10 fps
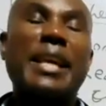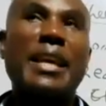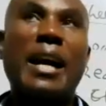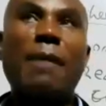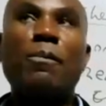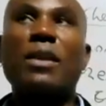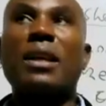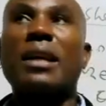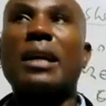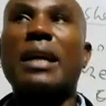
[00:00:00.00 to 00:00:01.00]
the year,
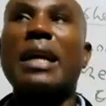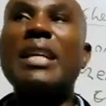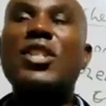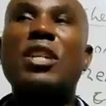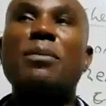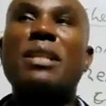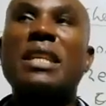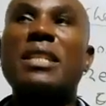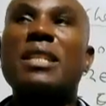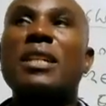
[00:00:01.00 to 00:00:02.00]
H
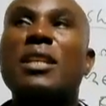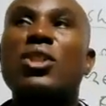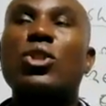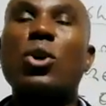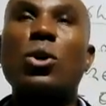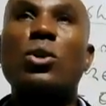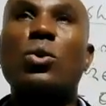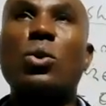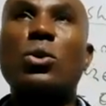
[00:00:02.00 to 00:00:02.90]
Limited sold